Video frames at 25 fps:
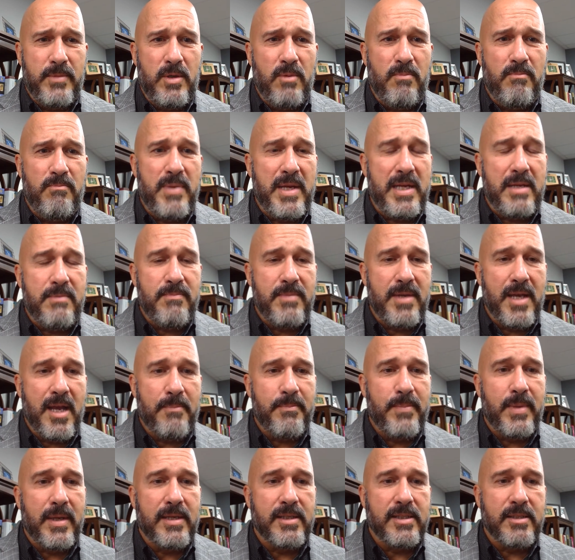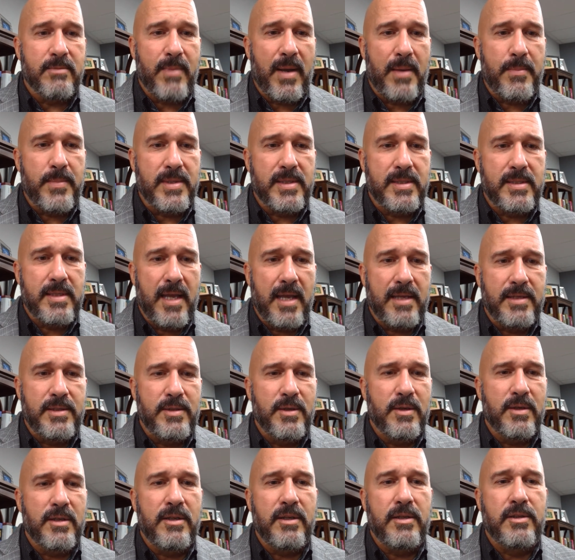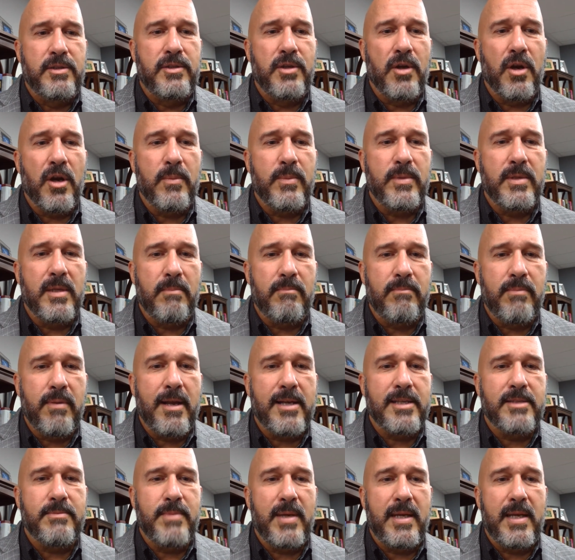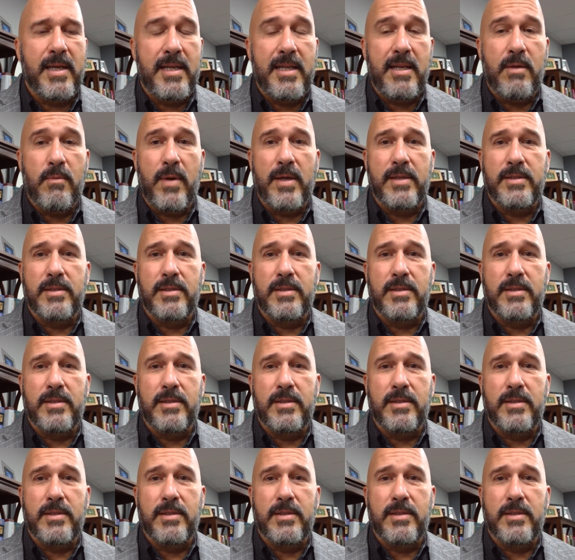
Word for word: You beat me up because of my mistakes. You're determined to bless me anyway.